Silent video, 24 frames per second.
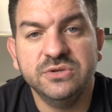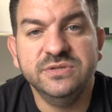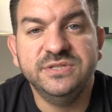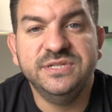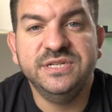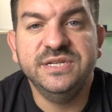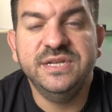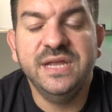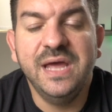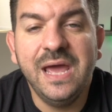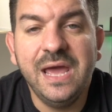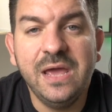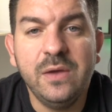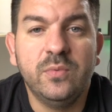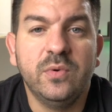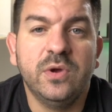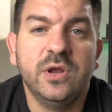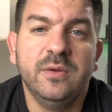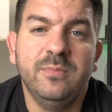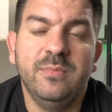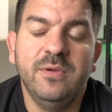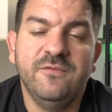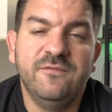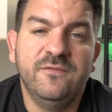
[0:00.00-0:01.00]
So today we're
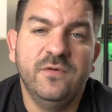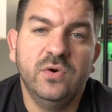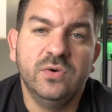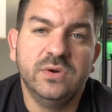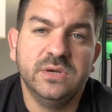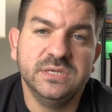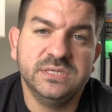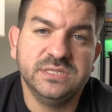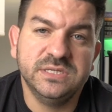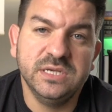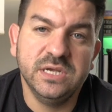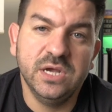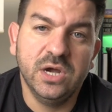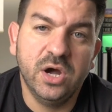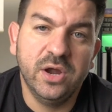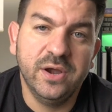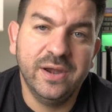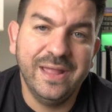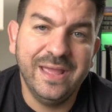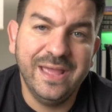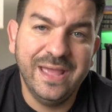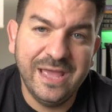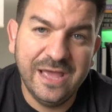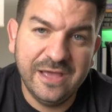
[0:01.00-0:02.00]
going to be focusing on